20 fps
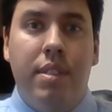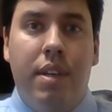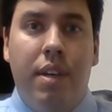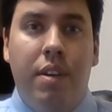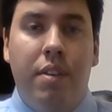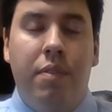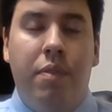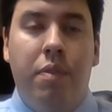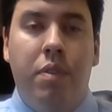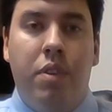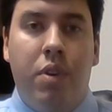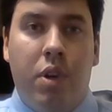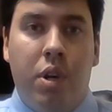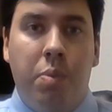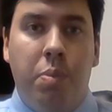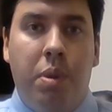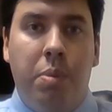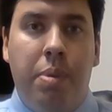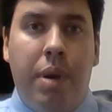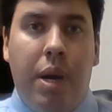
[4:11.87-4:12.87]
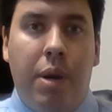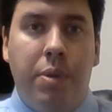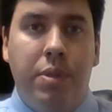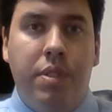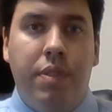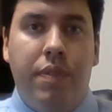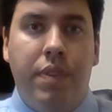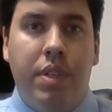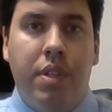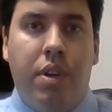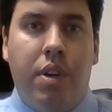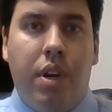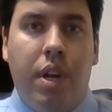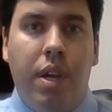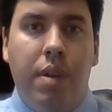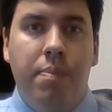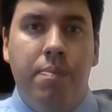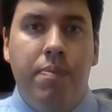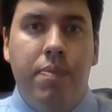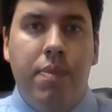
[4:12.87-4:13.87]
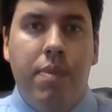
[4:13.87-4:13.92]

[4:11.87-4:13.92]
of durable powers of attorney.